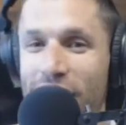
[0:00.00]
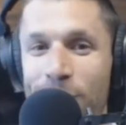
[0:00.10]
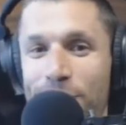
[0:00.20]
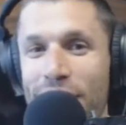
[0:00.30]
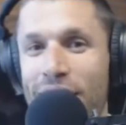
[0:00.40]
Like
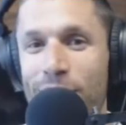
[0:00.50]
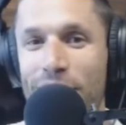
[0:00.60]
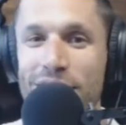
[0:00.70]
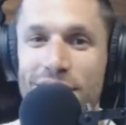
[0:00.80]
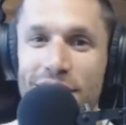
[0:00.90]
I'm playing a
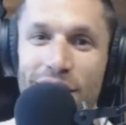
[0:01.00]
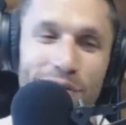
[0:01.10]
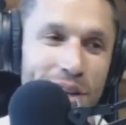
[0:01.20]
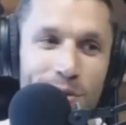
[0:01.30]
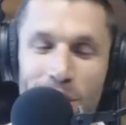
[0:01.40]
bunch of
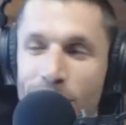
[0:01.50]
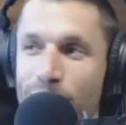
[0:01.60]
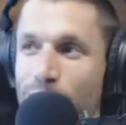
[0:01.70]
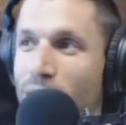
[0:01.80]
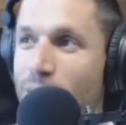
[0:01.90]
stuff, like we're going to
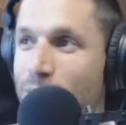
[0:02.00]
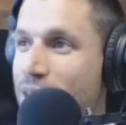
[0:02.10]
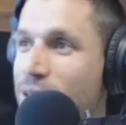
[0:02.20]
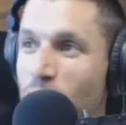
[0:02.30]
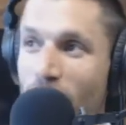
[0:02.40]
probably
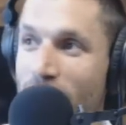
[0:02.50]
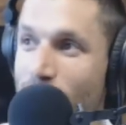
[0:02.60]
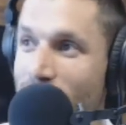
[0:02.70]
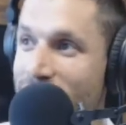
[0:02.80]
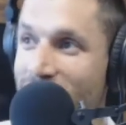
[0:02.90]
play some
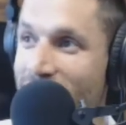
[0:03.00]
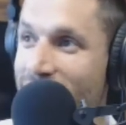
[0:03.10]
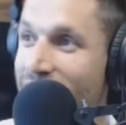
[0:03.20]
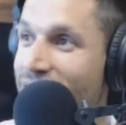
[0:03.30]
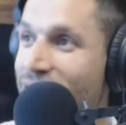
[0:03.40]
volleyball
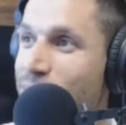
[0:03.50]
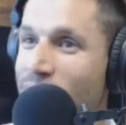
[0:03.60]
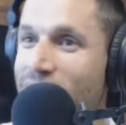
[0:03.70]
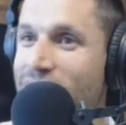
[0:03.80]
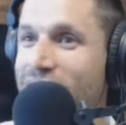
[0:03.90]
today,
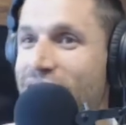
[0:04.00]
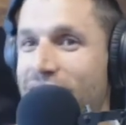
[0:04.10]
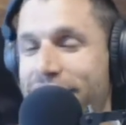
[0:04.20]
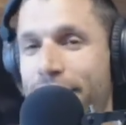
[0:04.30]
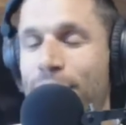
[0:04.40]
but
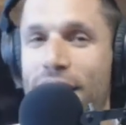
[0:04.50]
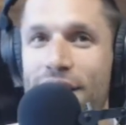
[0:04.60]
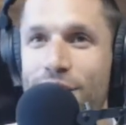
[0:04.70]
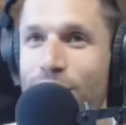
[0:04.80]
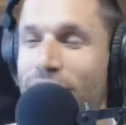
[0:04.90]
am I
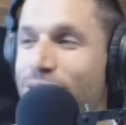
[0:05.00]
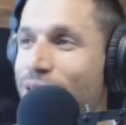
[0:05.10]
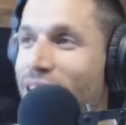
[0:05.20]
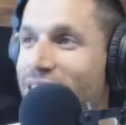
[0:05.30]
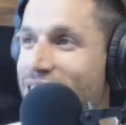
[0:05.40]
going to train
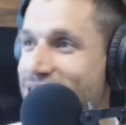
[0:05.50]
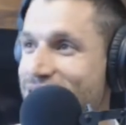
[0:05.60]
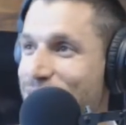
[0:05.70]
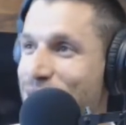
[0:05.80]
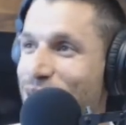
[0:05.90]
for that? That
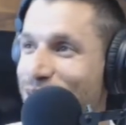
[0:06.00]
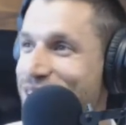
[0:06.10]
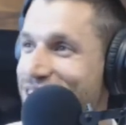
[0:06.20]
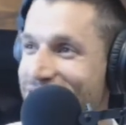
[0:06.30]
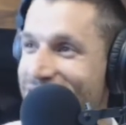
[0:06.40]
seems a little
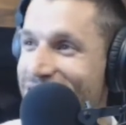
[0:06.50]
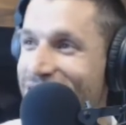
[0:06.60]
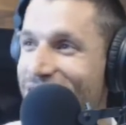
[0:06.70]
silly, you